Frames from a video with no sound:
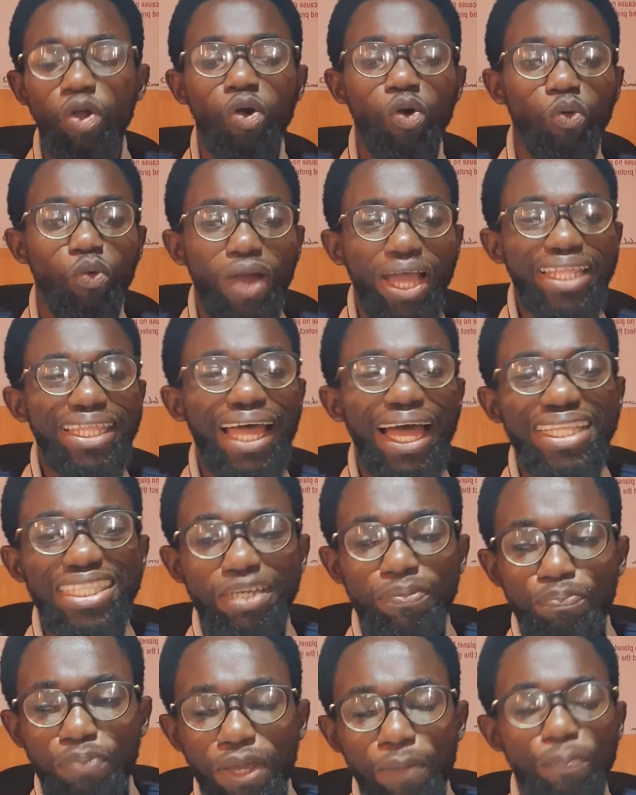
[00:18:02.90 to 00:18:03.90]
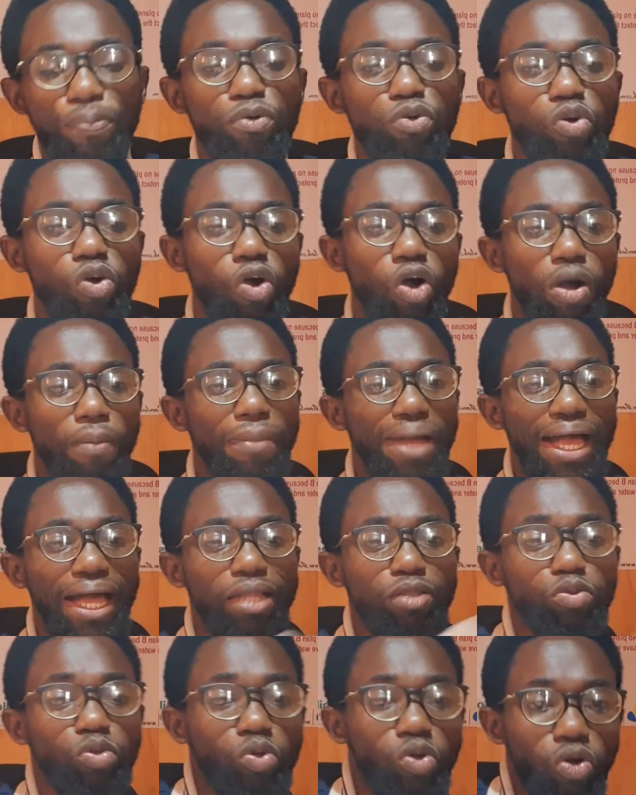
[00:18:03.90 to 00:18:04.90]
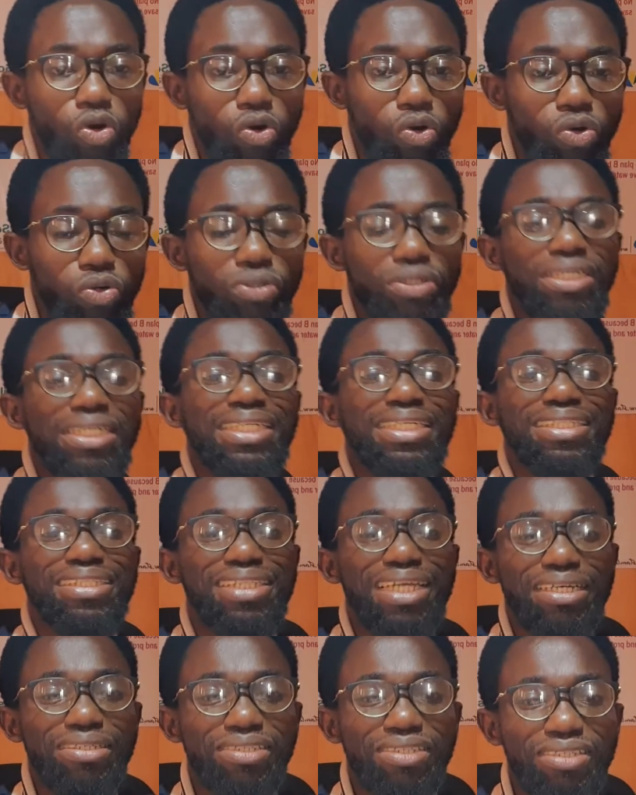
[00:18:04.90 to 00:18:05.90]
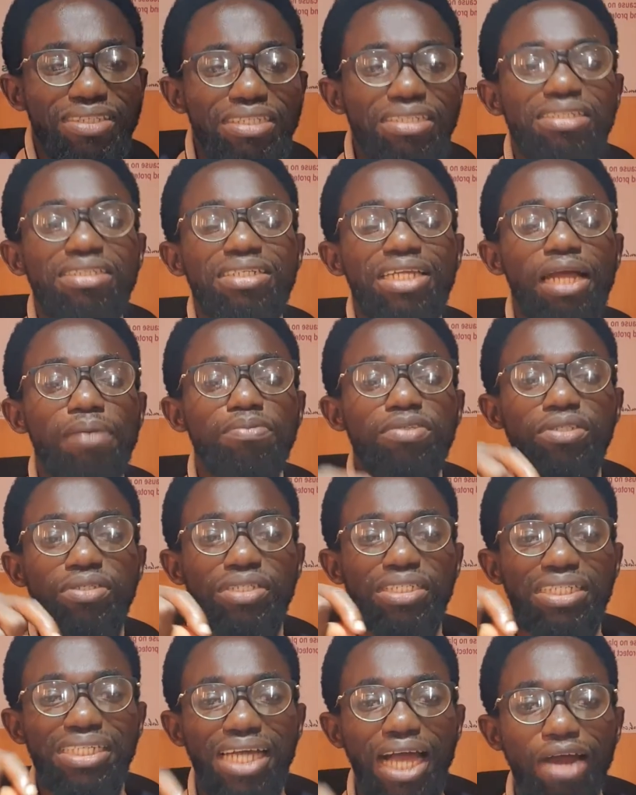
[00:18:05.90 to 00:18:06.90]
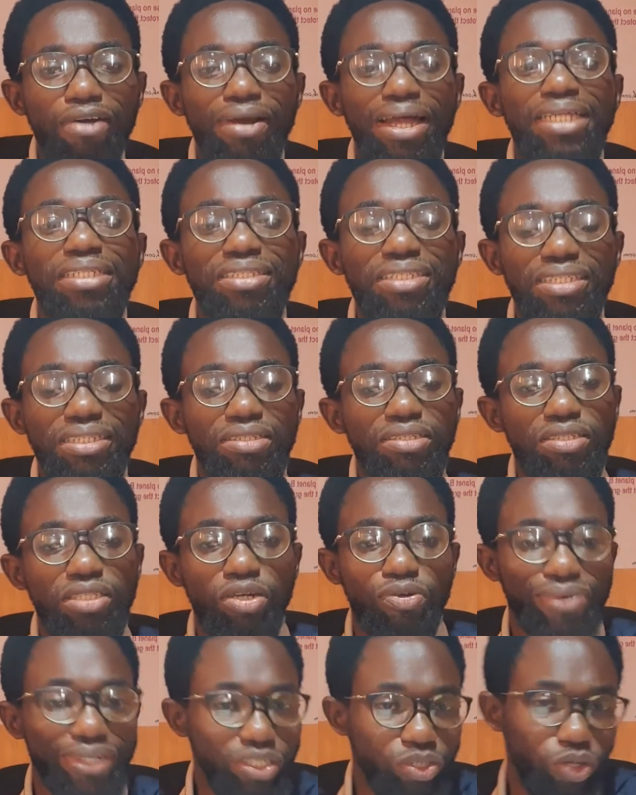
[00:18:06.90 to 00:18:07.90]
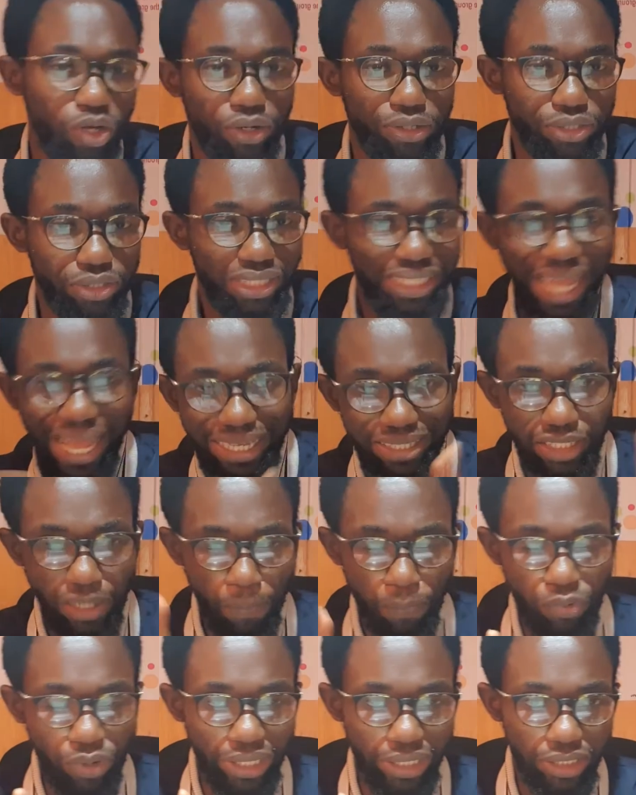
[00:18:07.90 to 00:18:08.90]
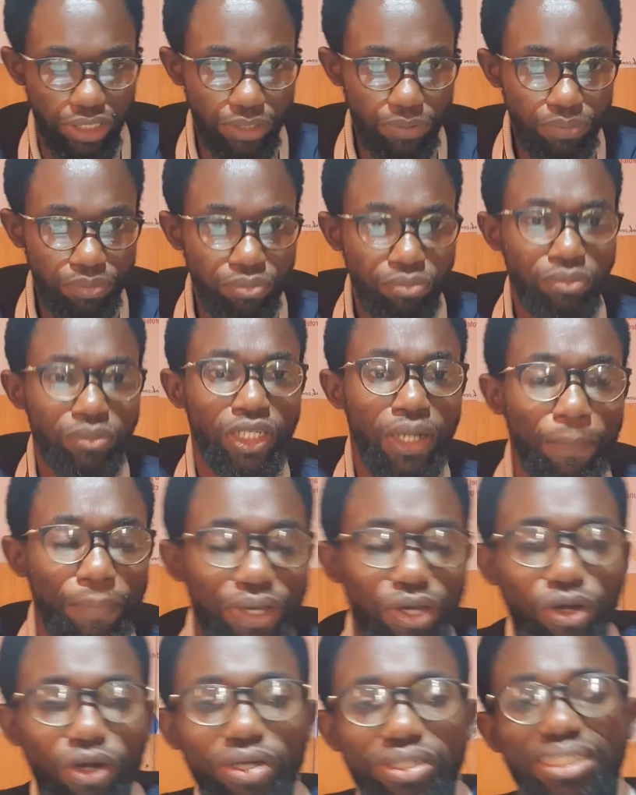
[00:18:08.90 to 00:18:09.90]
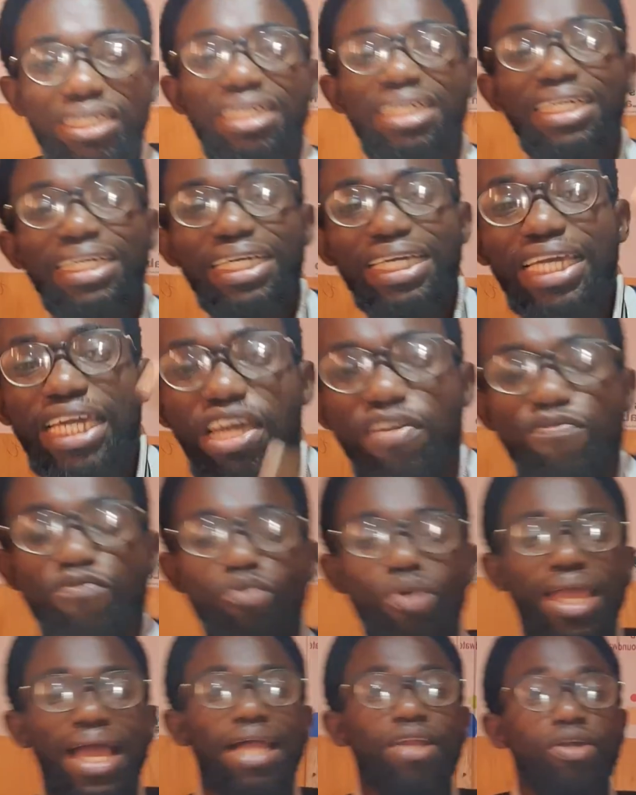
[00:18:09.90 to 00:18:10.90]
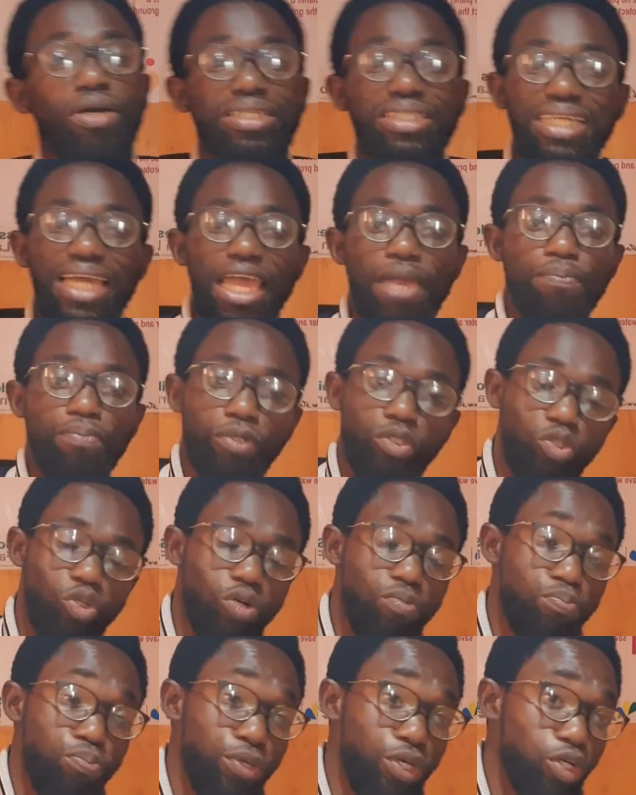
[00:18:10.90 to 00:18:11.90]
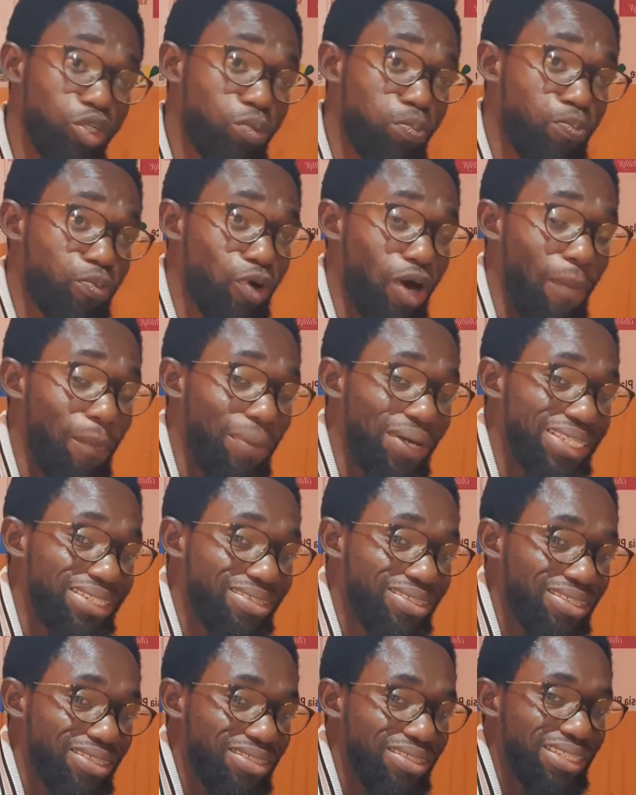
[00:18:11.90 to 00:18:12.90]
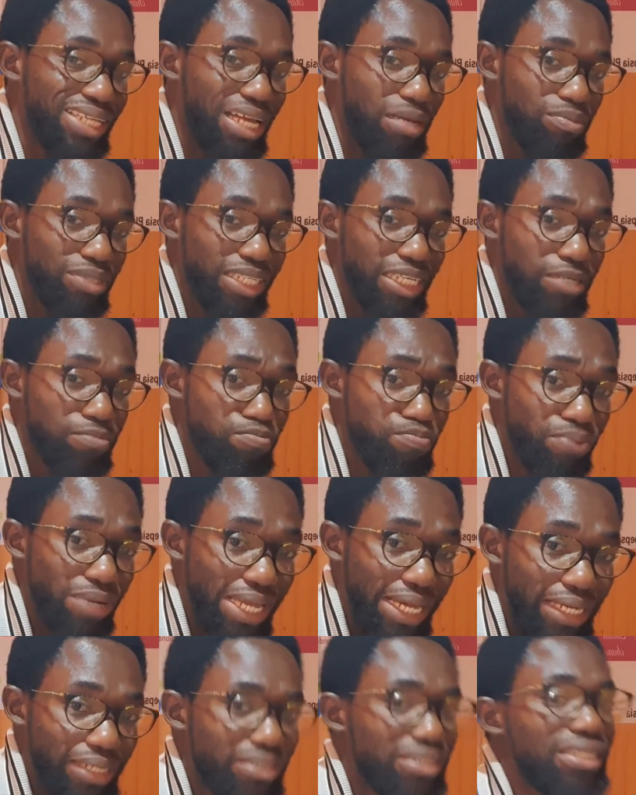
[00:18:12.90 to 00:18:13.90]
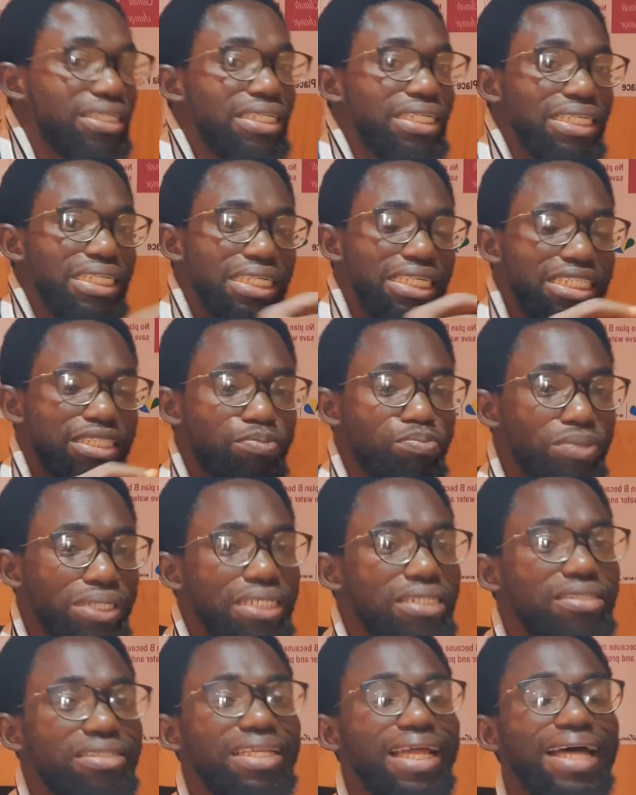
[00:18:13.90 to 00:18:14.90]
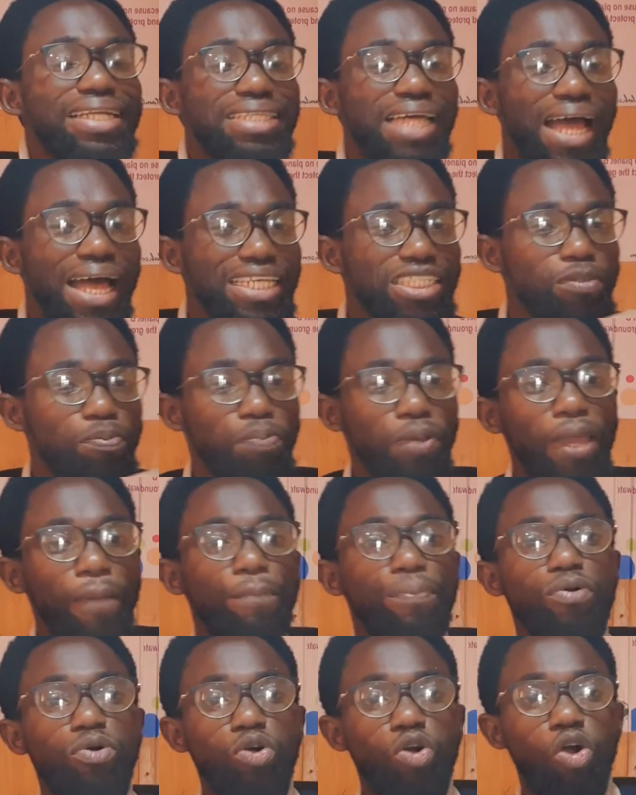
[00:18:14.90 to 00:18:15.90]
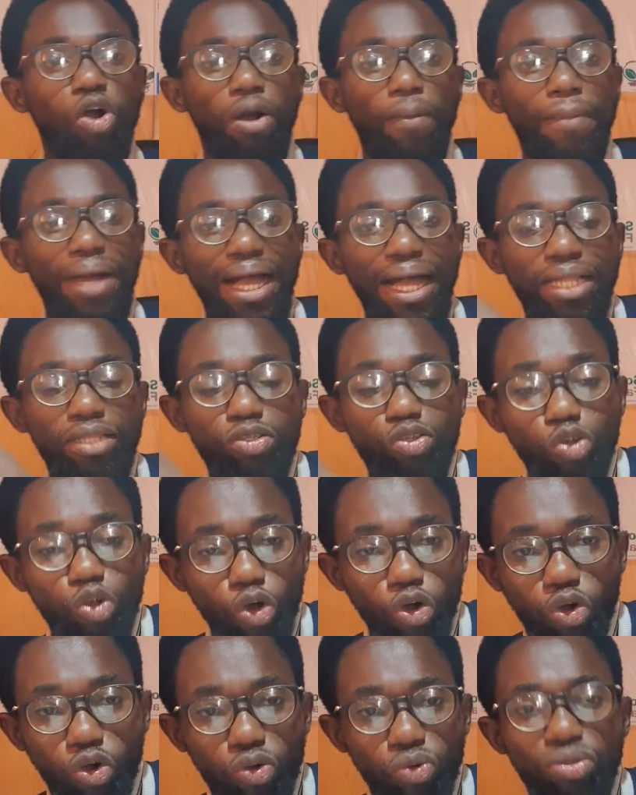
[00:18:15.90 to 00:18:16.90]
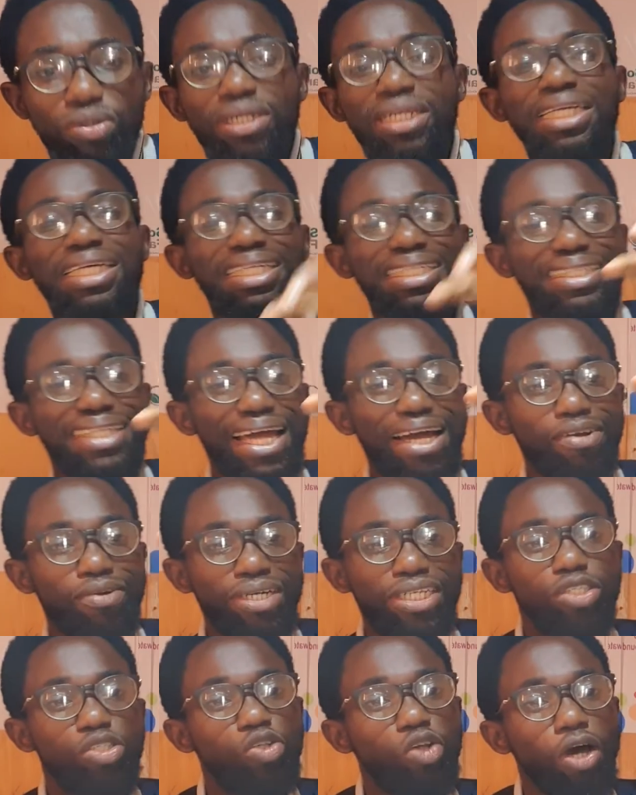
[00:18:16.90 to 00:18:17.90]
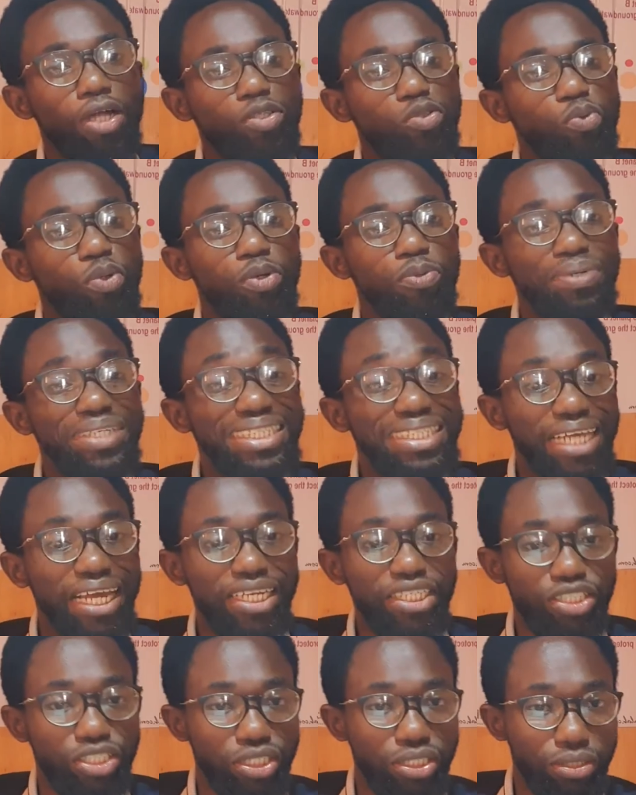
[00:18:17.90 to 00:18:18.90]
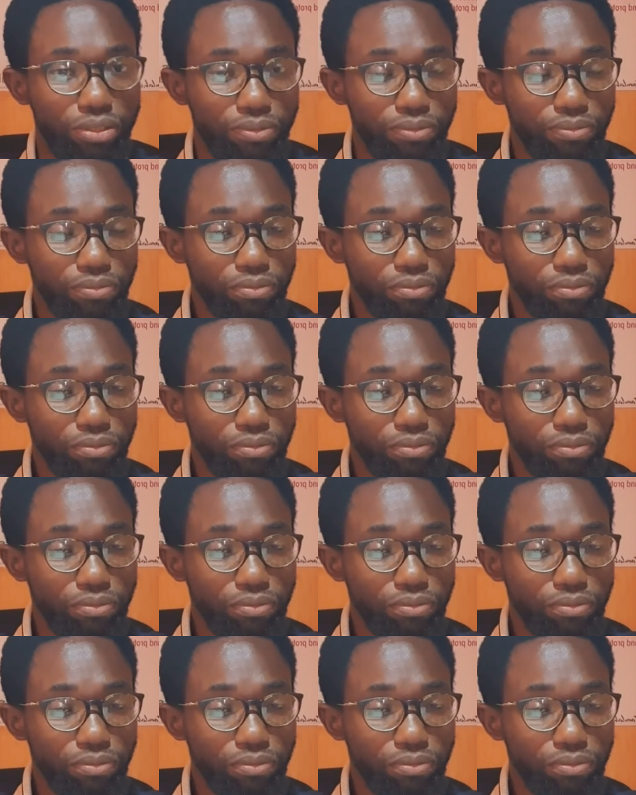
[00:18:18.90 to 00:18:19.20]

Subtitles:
Whether the people come and go, the system still guarantees the result. That's the point. Because if we are not able to build proper systems in place, it means that as people come and go, the result will be changing.